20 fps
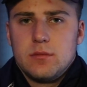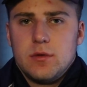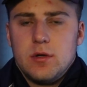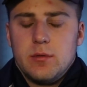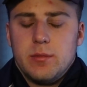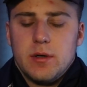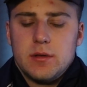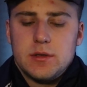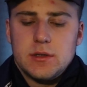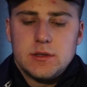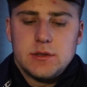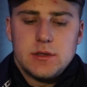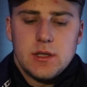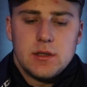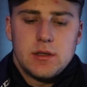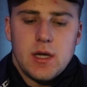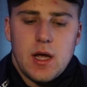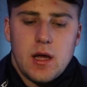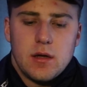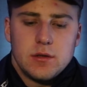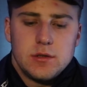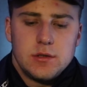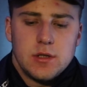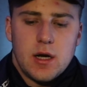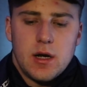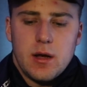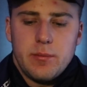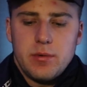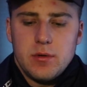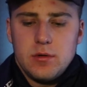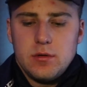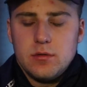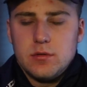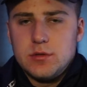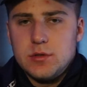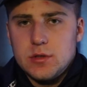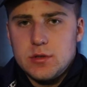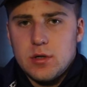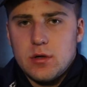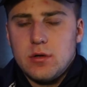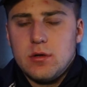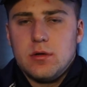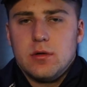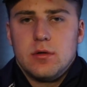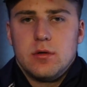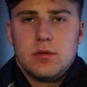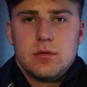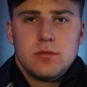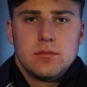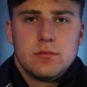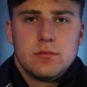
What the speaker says: You're built to sit down, shut up, and do what you're told.